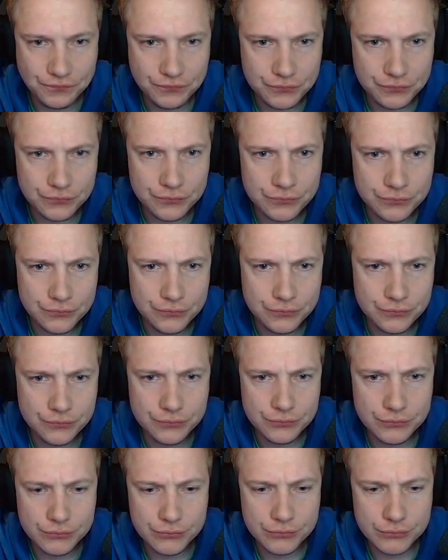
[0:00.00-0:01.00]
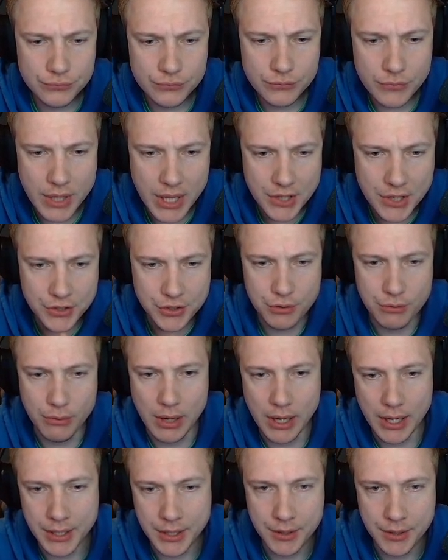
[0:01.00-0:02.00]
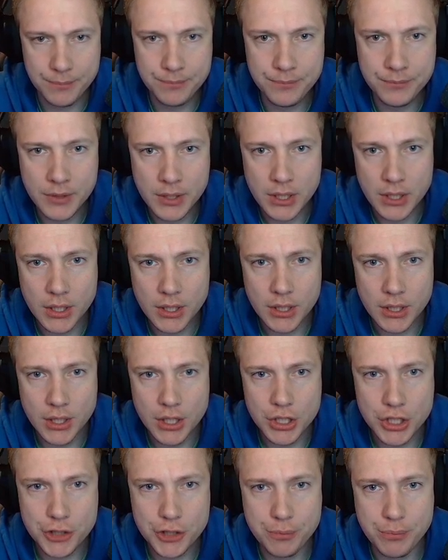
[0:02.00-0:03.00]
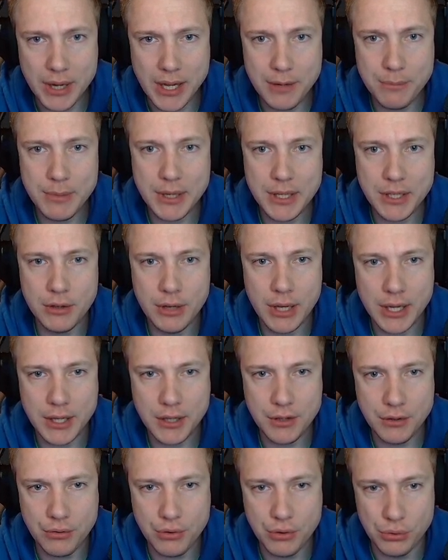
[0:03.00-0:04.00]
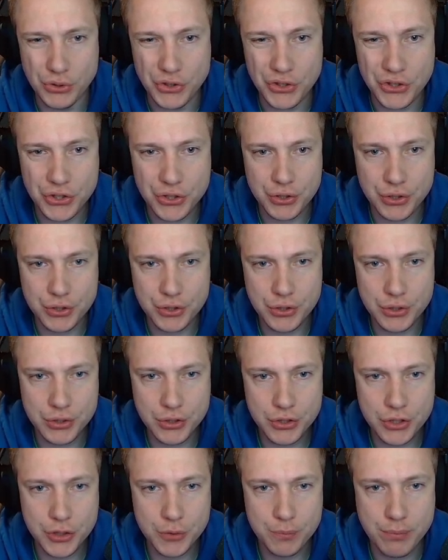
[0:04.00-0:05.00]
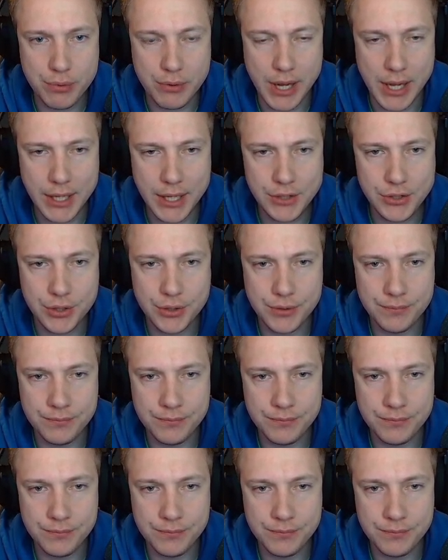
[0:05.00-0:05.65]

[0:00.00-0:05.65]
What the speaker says: There's UI here. Sprite menu heading roots. Sprite.